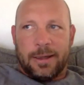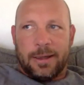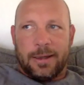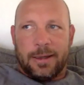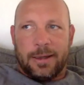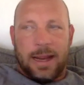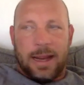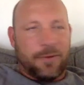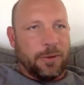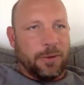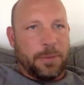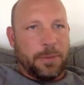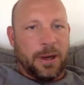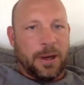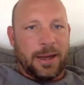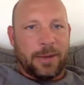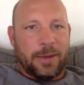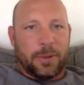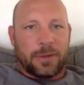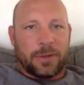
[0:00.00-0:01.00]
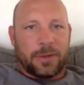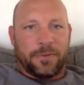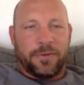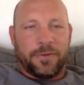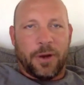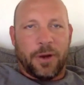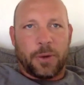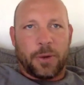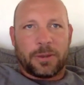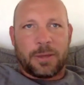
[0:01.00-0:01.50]
everybody with a
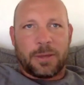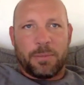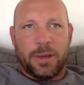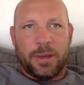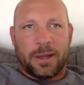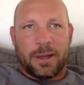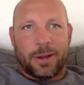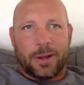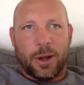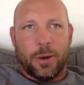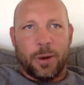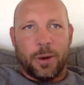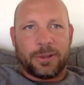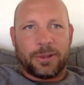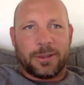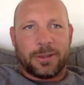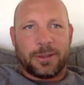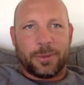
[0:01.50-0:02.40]
phone can be a coach.